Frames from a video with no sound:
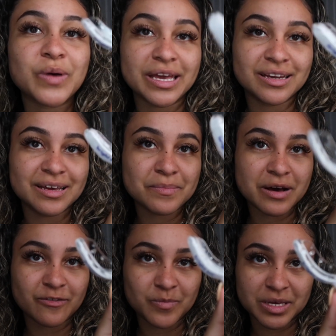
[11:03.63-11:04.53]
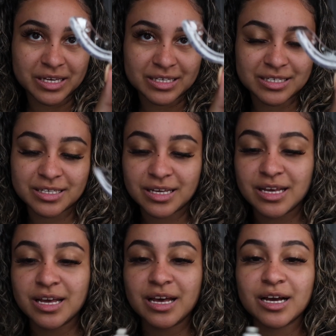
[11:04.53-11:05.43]
whitening mouthpiece
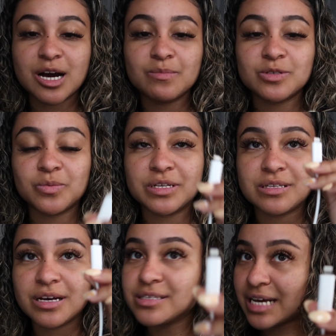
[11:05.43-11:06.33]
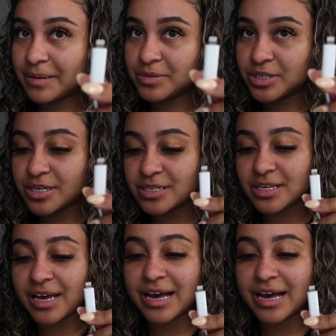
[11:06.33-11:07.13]
comes with adapters